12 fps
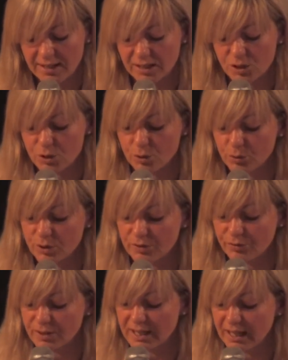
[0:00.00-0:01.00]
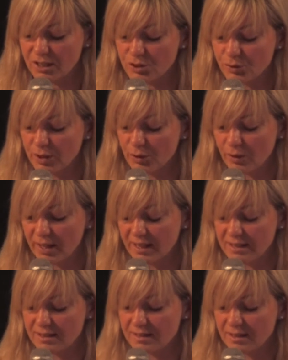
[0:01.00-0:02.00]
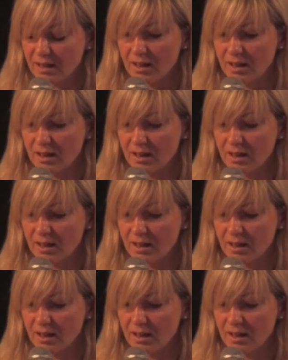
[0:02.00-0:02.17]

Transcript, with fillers: at 2 different entry grades.